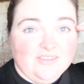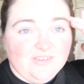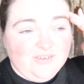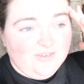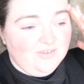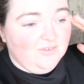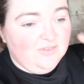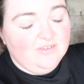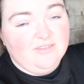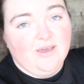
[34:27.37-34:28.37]

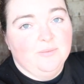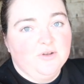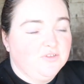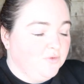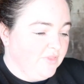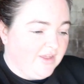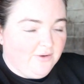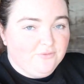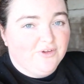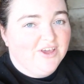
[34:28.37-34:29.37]
So there's that. I'm going to sort that
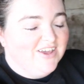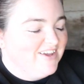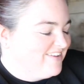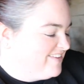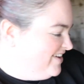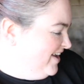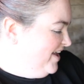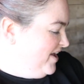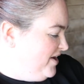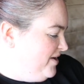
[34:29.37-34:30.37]
out first.
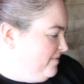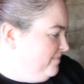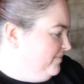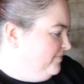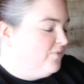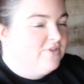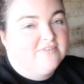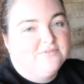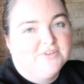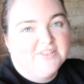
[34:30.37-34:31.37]

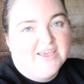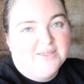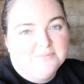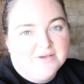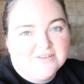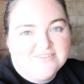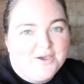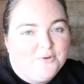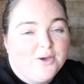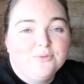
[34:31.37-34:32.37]
Once I've done that and mucked
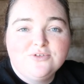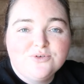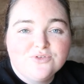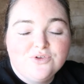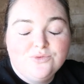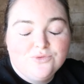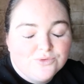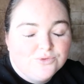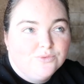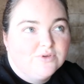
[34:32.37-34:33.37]
out, I will talk to you
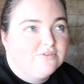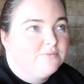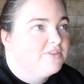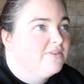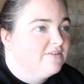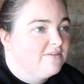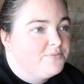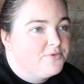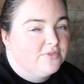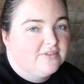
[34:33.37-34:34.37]
through some of the things I
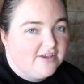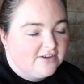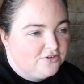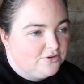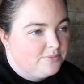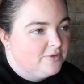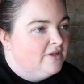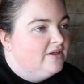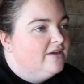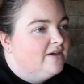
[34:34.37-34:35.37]
bought at the tag shop,
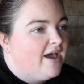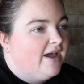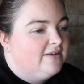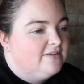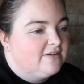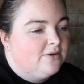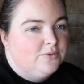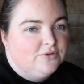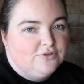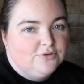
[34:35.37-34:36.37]
and I
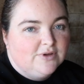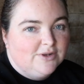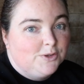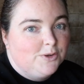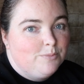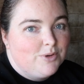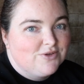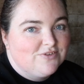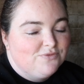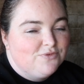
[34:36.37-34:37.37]
will do a little
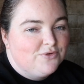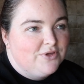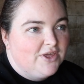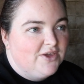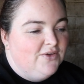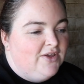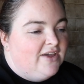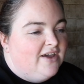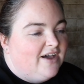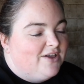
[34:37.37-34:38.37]
unboxing for you.
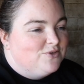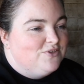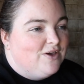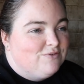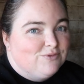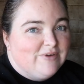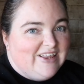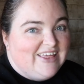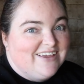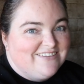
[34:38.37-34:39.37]
I also have a
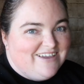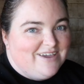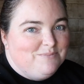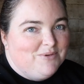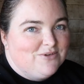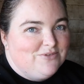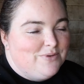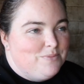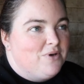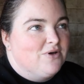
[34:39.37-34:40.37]
really exciting box
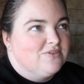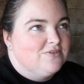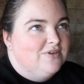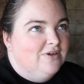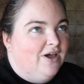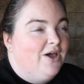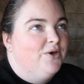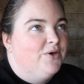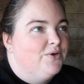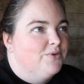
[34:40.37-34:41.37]
to unbox
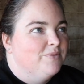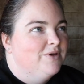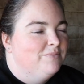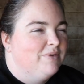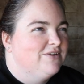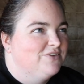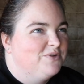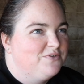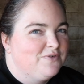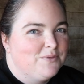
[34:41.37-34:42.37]
at home, but I
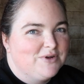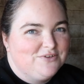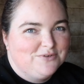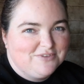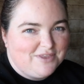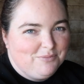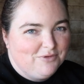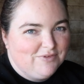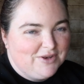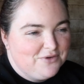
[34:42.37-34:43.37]
don't know if I want to do a
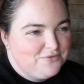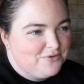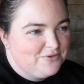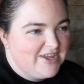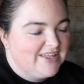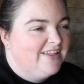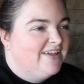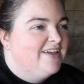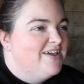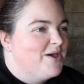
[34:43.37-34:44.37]
separate video for it.
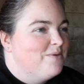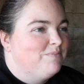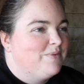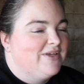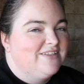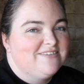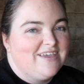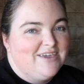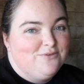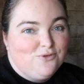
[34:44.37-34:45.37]
But it's
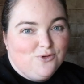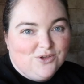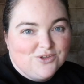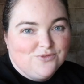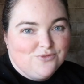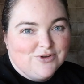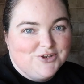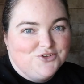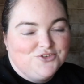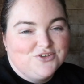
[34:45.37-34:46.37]
a forelock and
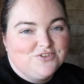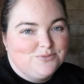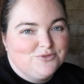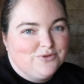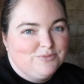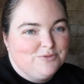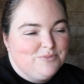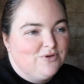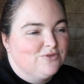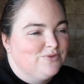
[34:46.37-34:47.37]
fringe
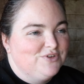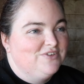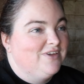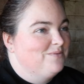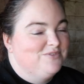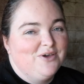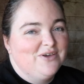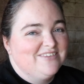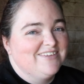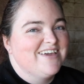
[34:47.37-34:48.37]
subscription box, which I'm
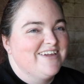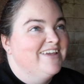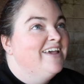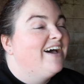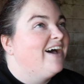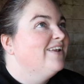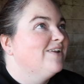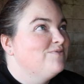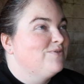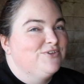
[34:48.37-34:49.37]
so excited. I
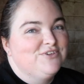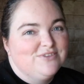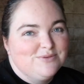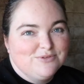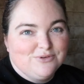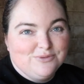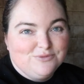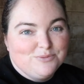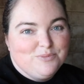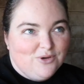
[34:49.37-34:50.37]
love watching
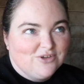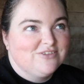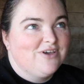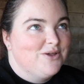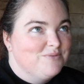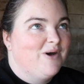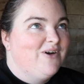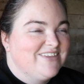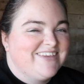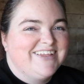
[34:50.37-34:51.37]
subscription box
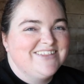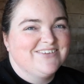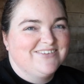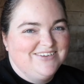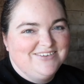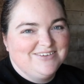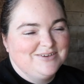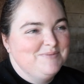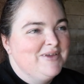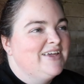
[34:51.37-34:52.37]
unboxings on
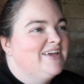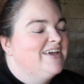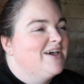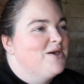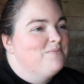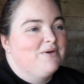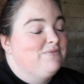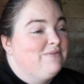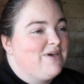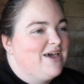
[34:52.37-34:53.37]
YouTube. But
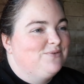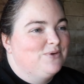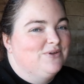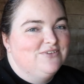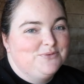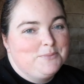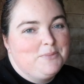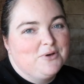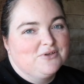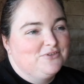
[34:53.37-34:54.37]
I've never had one to
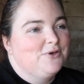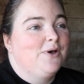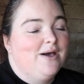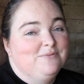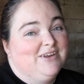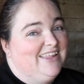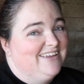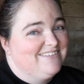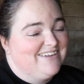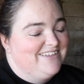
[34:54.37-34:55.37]
unbox, so I'm
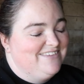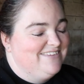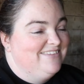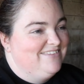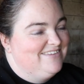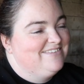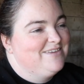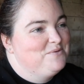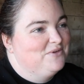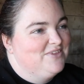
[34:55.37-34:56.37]
really excited to
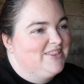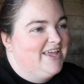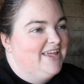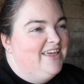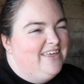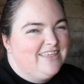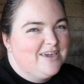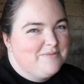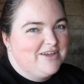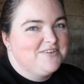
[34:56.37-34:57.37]
see what's in there. I
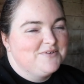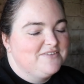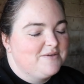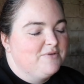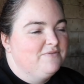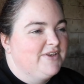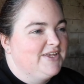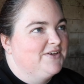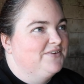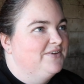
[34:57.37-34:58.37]
think I might do a separate
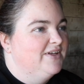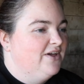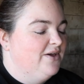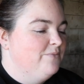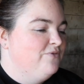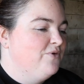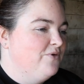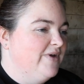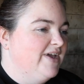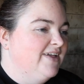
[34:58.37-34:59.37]
video
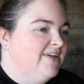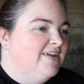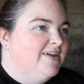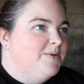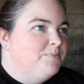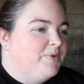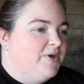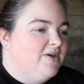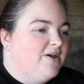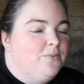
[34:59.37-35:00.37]
for it,
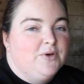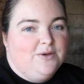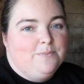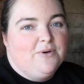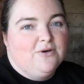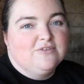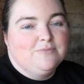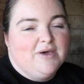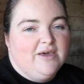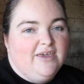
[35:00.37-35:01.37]
but I will
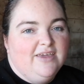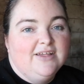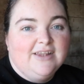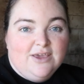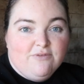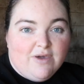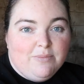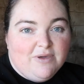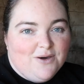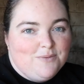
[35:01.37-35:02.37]
unbox my
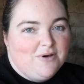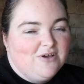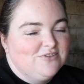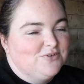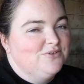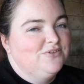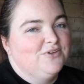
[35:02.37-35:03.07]
Leovet PR parcel.